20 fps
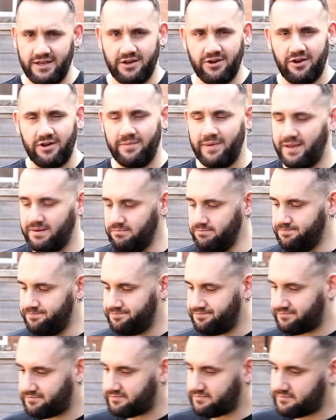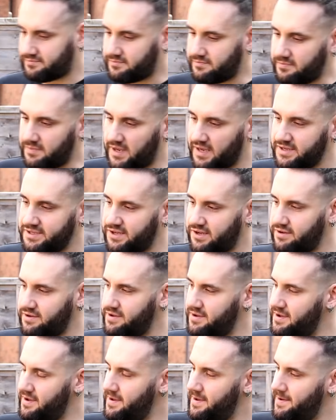You know what I mean? So
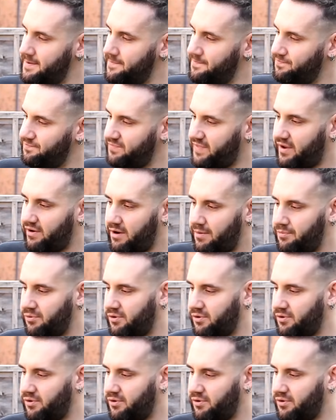there are